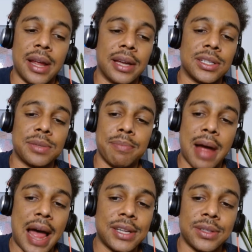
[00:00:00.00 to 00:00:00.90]
and just
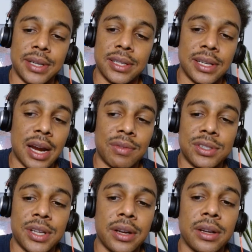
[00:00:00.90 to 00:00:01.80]
mastering, to never
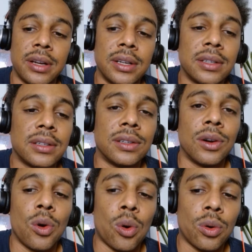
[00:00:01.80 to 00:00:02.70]
say
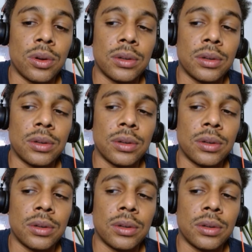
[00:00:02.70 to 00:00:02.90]
olo,